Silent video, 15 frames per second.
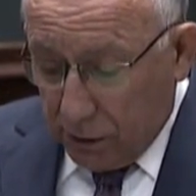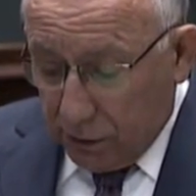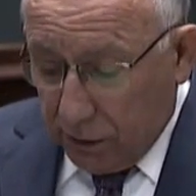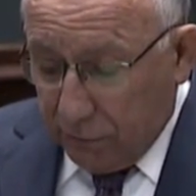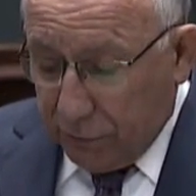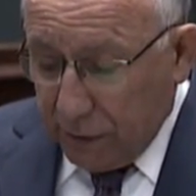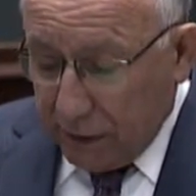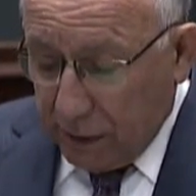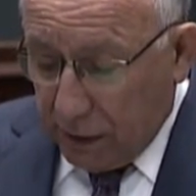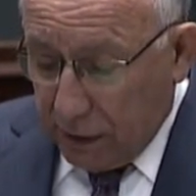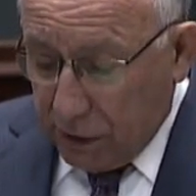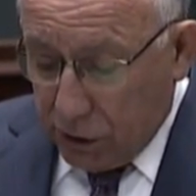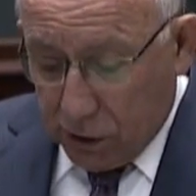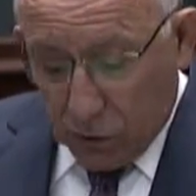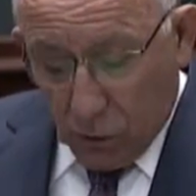the
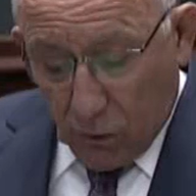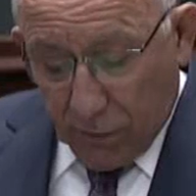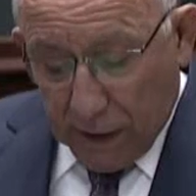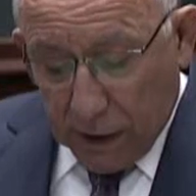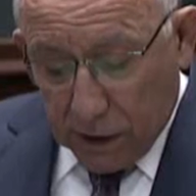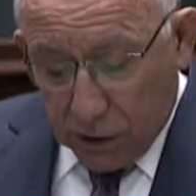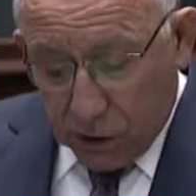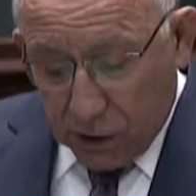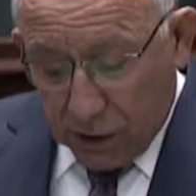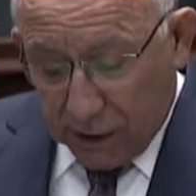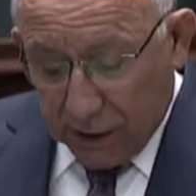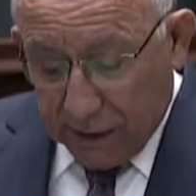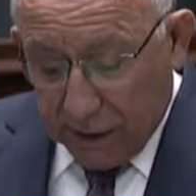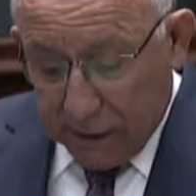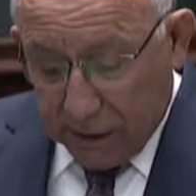Federation of Asian
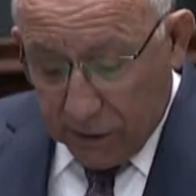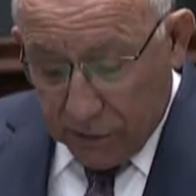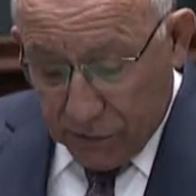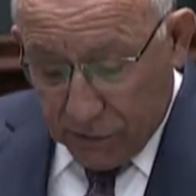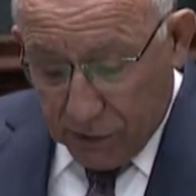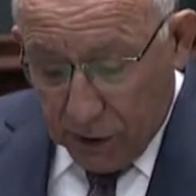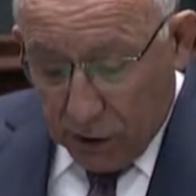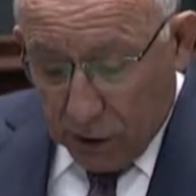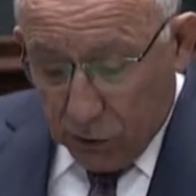Canadians,